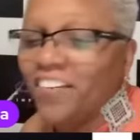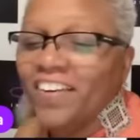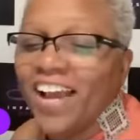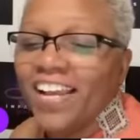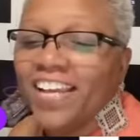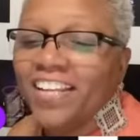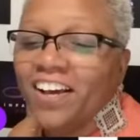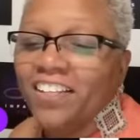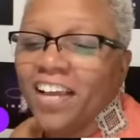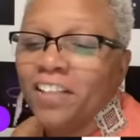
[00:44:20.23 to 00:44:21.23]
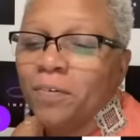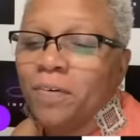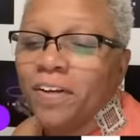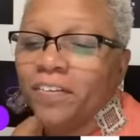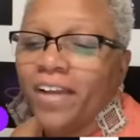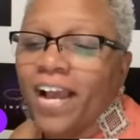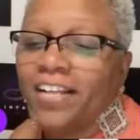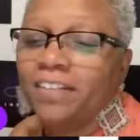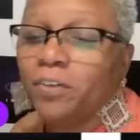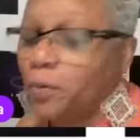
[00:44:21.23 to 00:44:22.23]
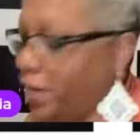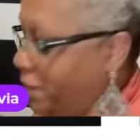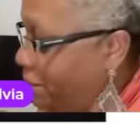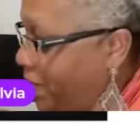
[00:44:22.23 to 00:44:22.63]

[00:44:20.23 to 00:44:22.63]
on, we gotta get all the other one. We got Queen